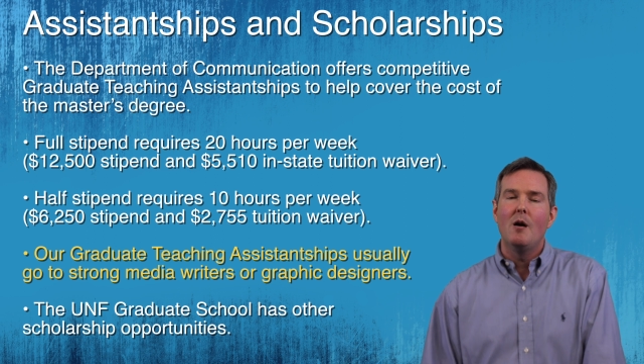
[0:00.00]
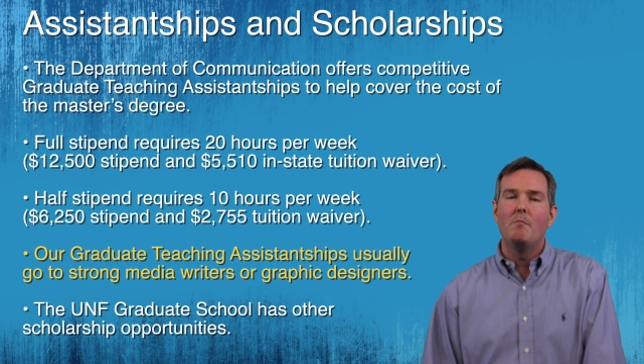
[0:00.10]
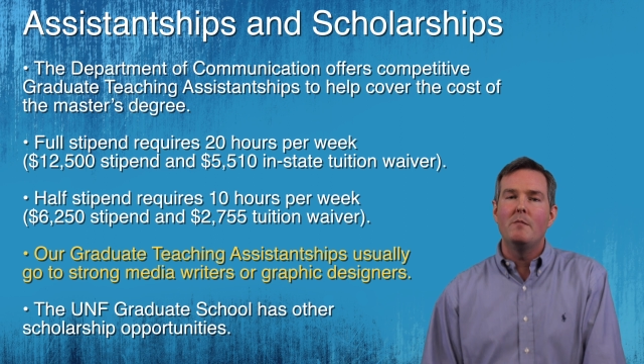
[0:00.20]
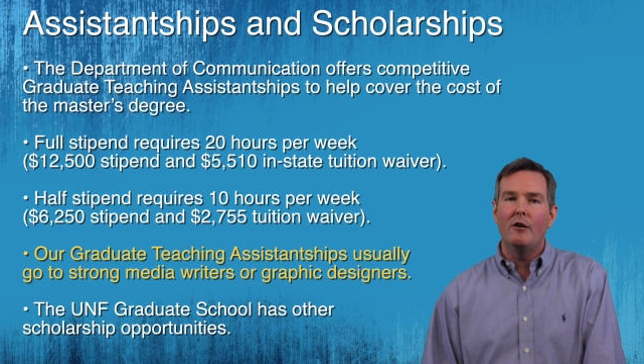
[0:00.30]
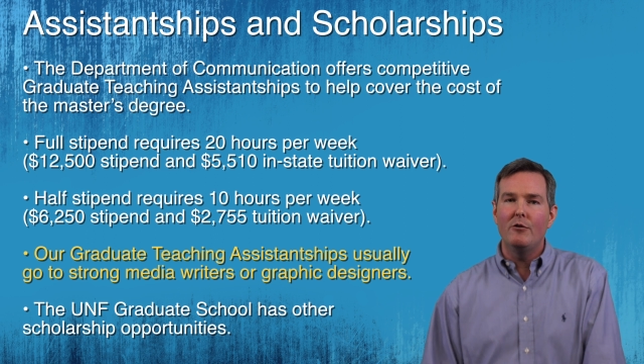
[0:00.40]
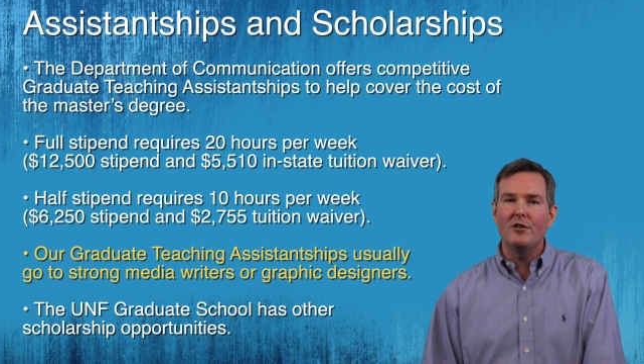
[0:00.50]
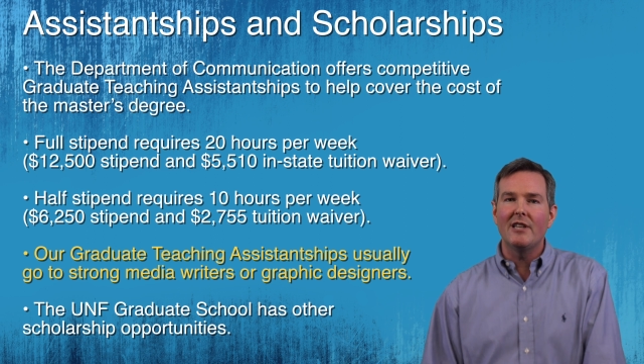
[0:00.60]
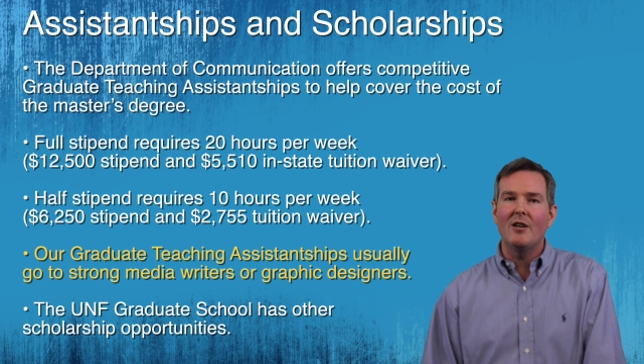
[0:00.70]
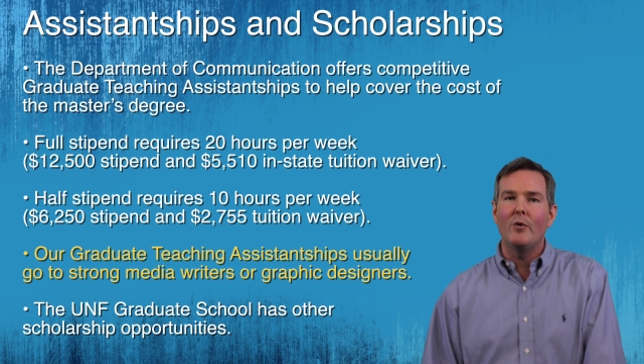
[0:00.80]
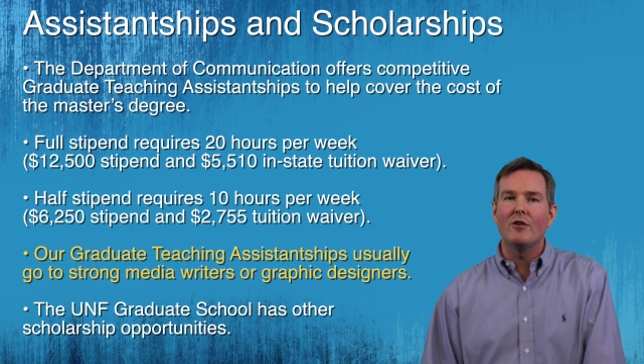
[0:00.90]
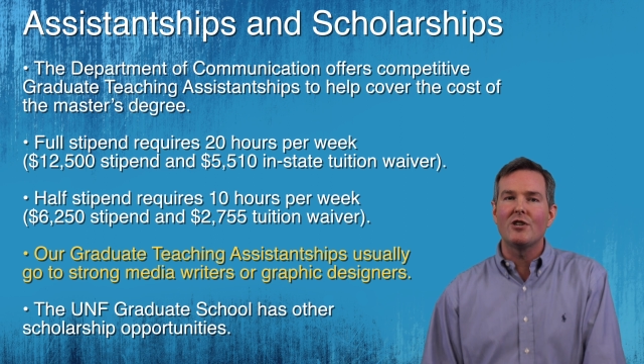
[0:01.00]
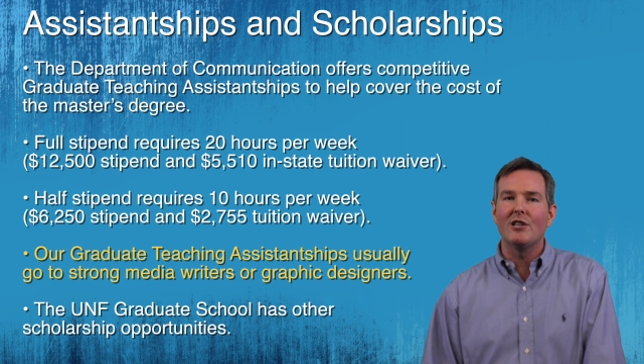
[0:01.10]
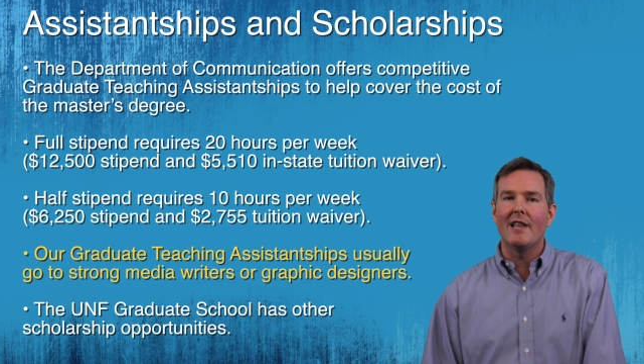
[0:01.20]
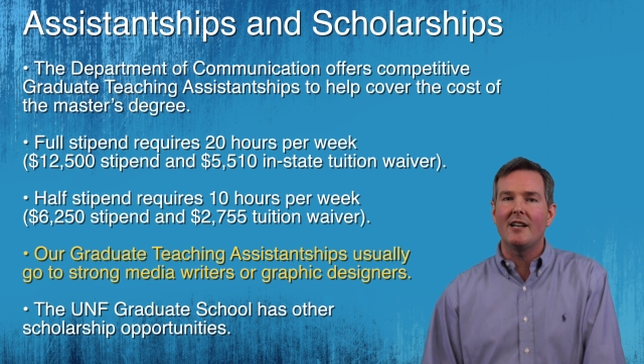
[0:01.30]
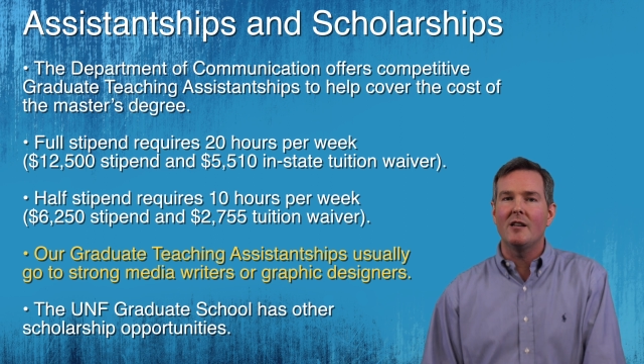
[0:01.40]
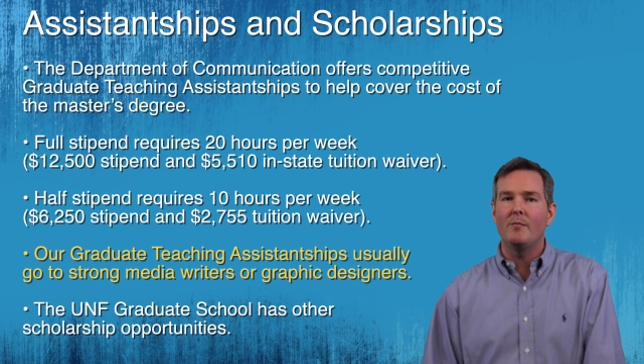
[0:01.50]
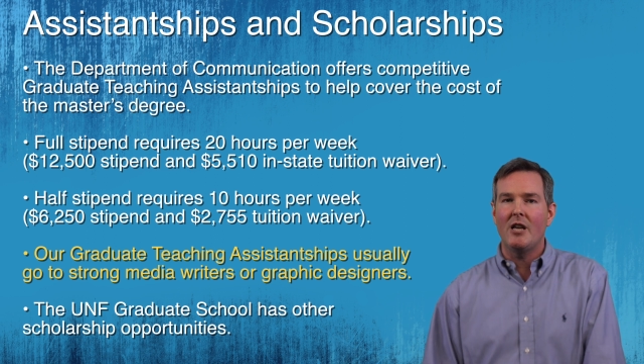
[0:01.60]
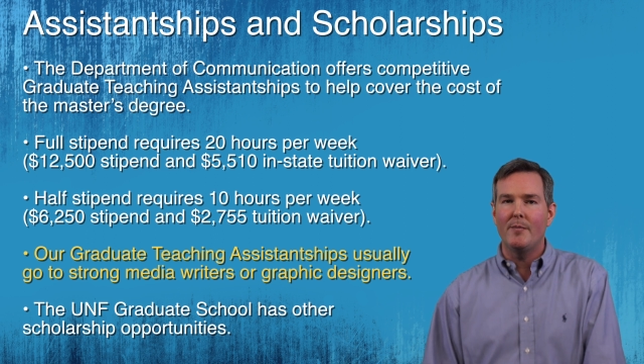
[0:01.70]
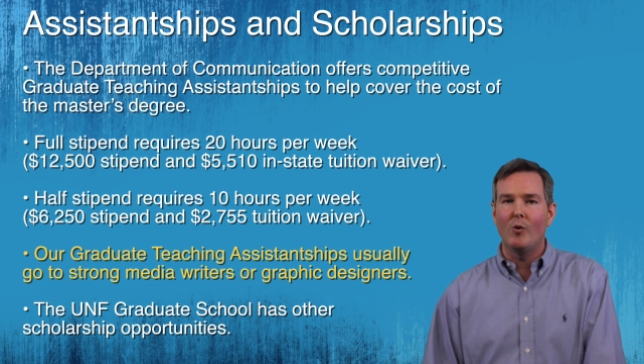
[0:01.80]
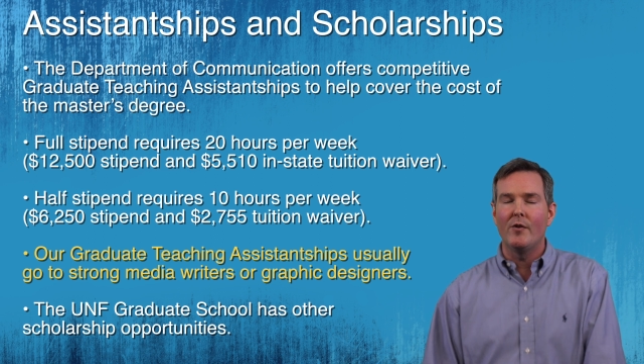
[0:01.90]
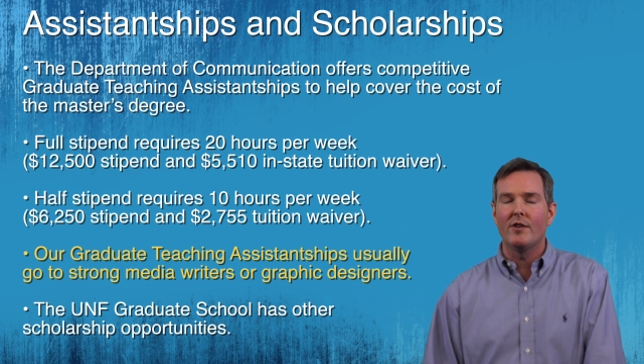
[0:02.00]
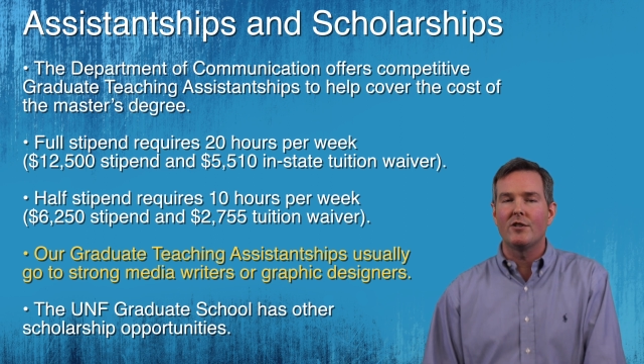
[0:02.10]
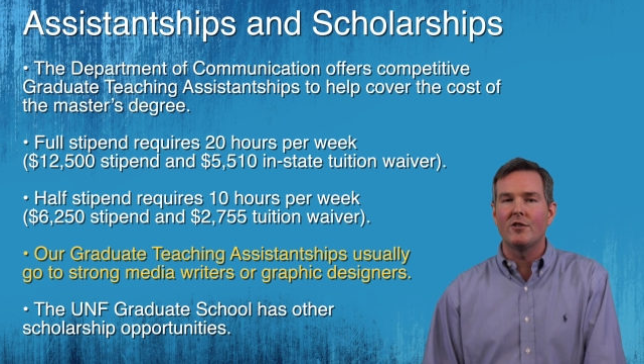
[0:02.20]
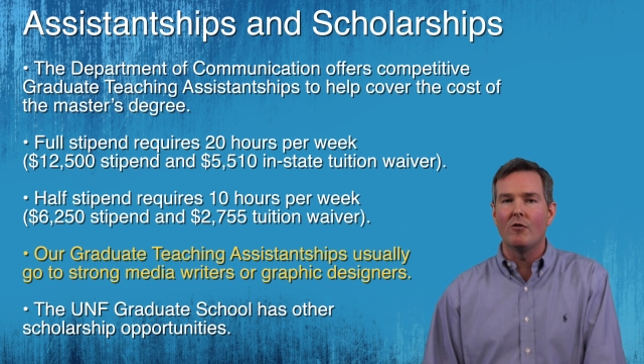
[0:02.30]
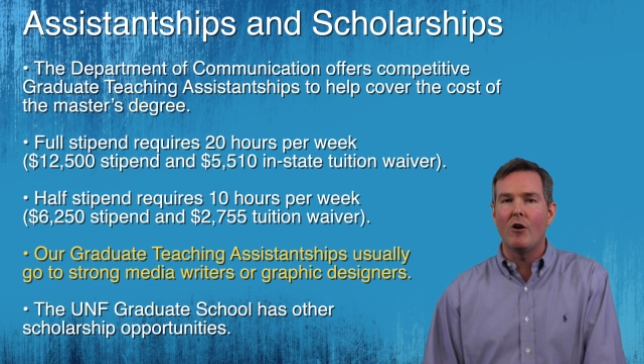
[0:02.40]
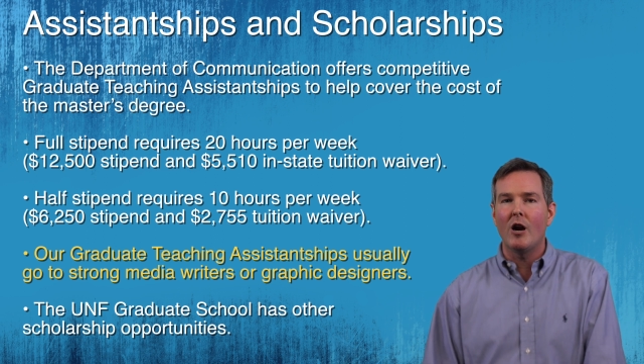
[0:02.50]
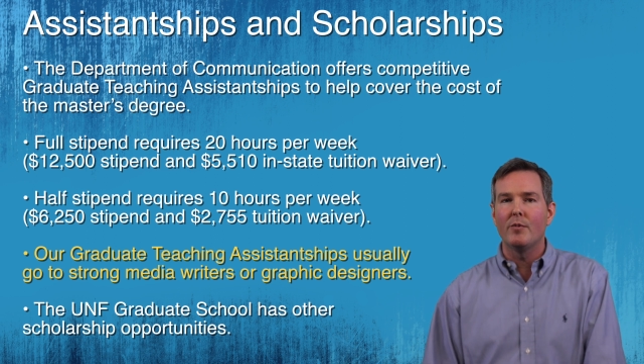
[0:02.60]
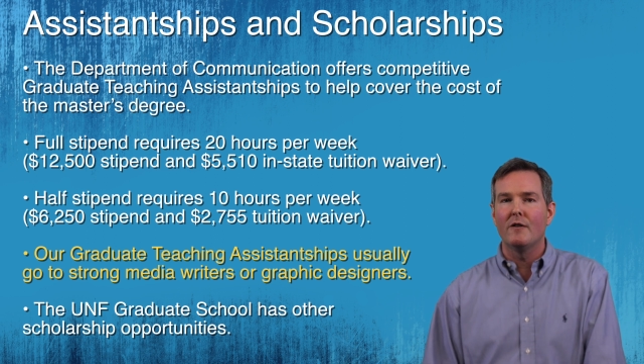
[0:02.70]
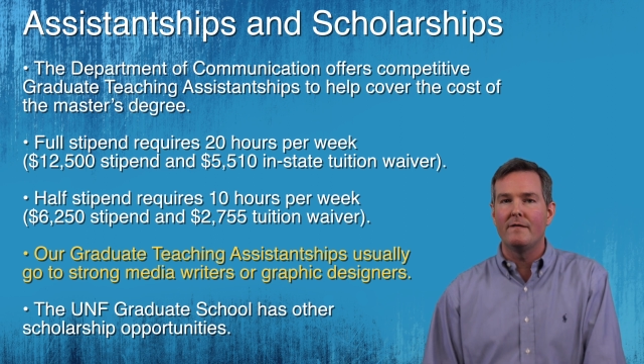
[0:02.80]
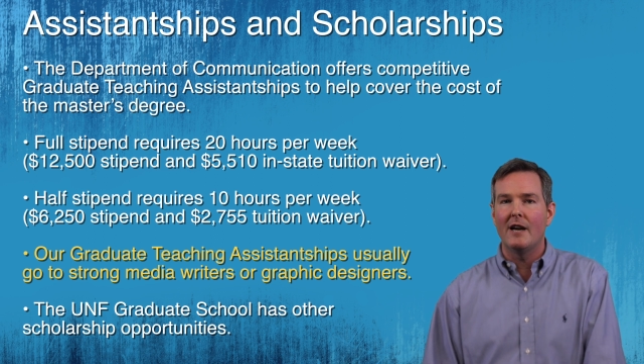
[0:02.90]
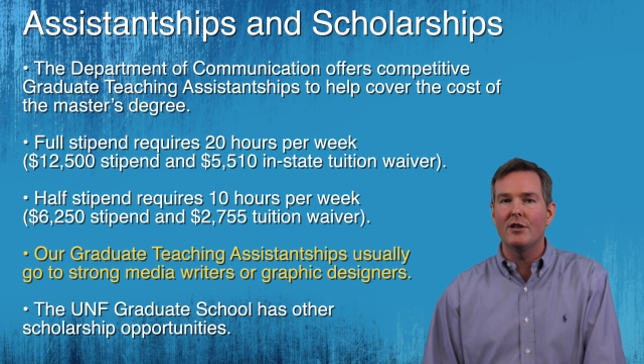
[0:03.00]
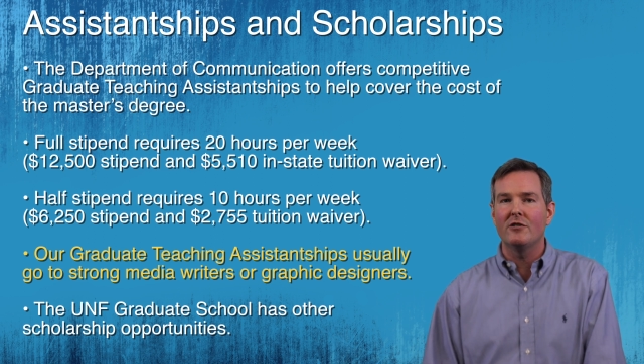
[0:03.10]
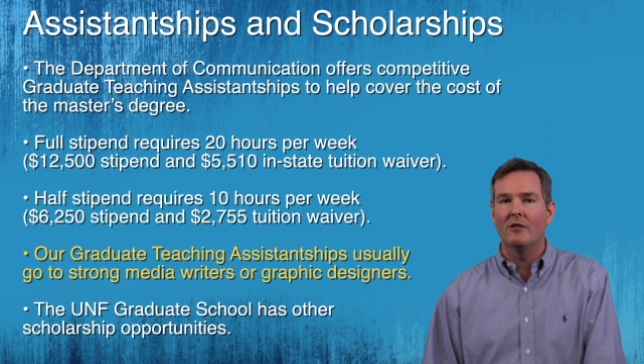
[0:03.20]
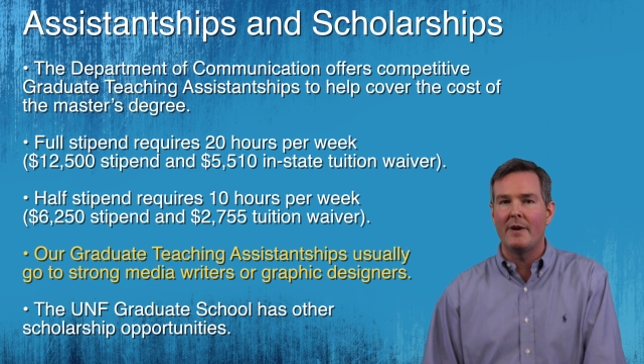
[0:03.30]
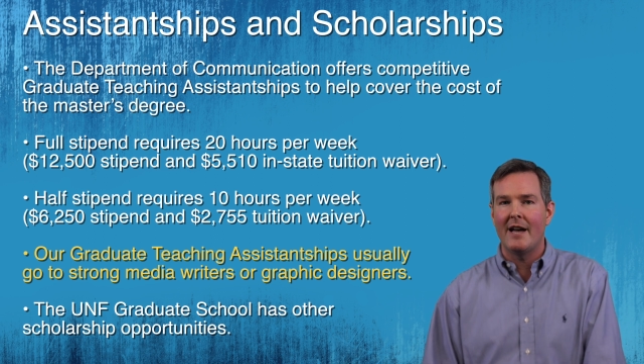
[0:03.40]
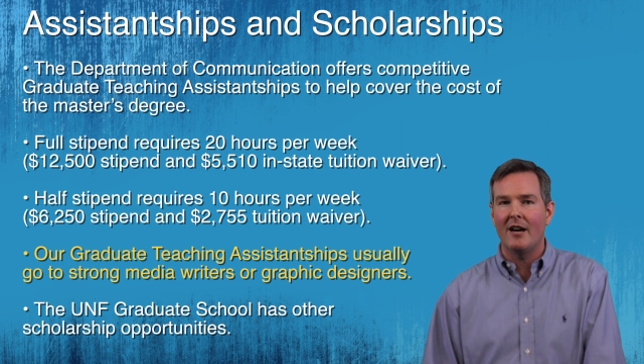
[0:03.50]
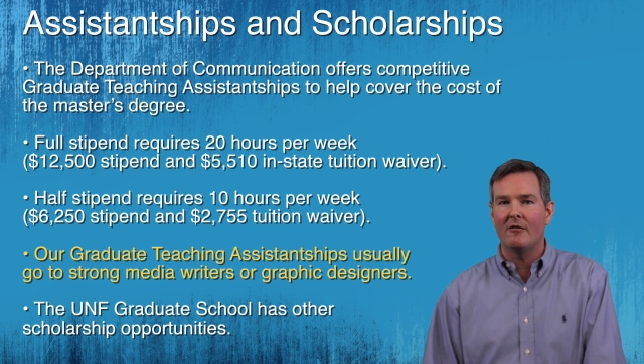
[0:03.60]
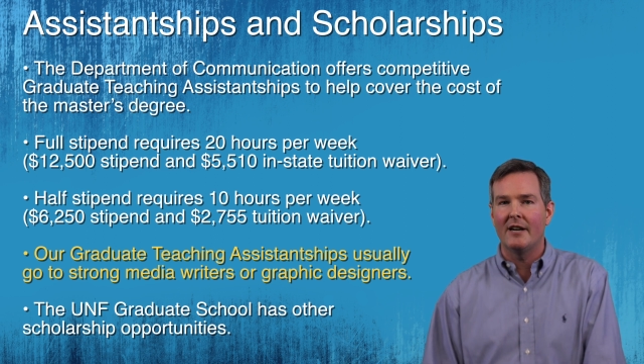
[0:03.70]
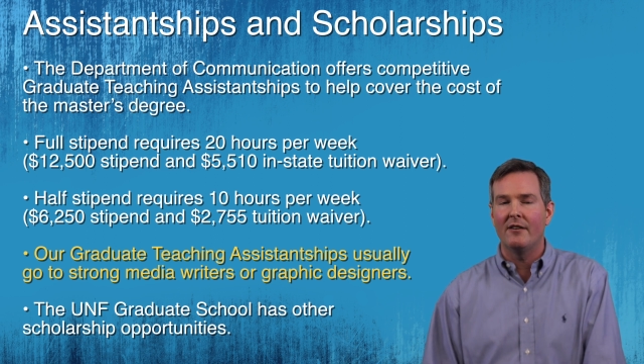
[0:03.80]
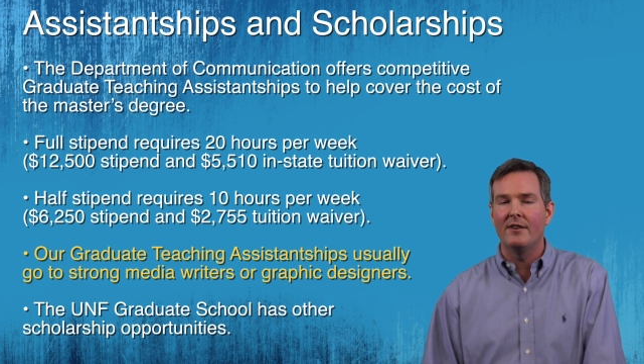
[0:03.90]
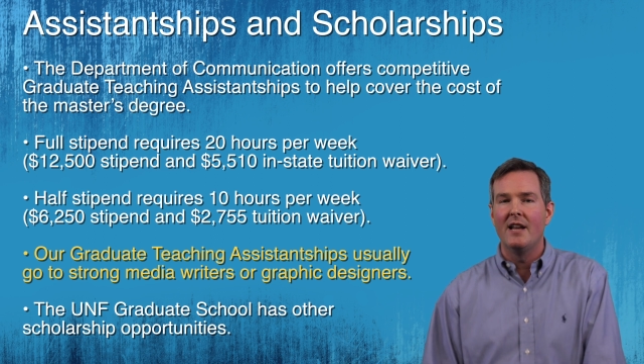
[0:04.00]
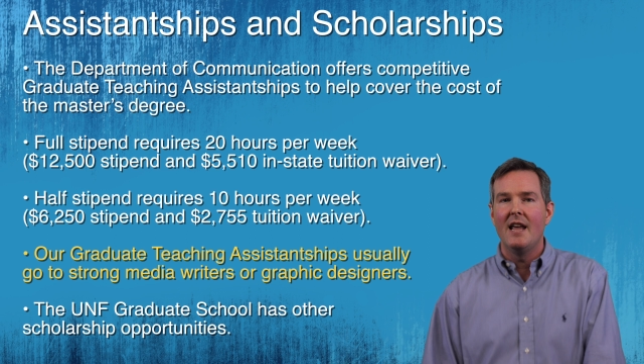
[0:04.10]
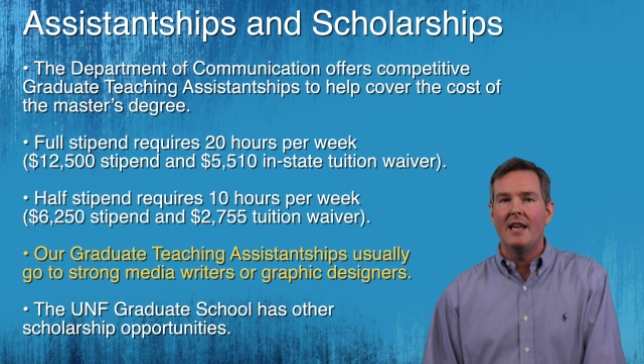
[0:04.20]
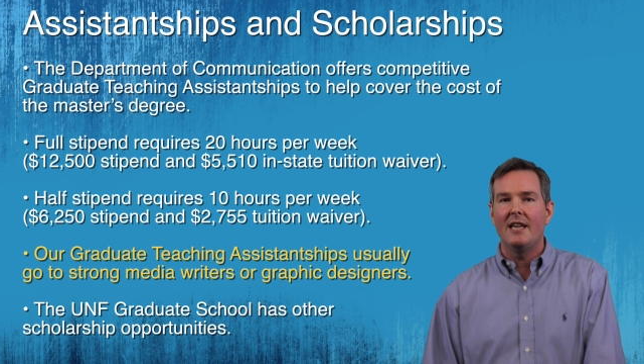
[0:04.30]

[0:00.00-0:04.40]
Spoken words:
Mostly we're selecting people with a strong professional background